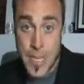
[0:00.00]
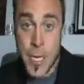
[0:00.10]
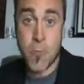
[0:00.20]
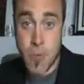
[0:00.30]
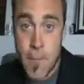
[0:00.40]

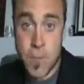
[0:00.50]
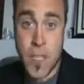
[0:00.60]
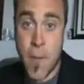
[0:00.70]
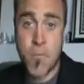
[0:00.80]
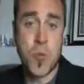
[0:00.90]
interrupts
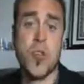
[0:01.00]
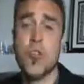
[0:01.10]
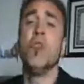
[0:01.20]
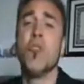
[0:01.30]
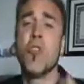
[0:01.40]
a
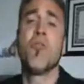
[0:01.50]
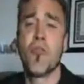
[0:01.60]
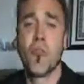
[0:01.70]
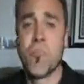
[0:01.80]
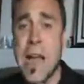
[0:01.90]

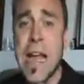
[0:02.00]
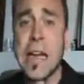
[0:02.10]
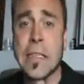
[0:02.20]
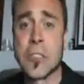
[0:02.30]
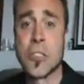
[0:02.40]
beautiful
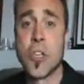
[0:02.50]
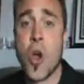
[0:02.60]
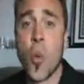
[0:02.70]
match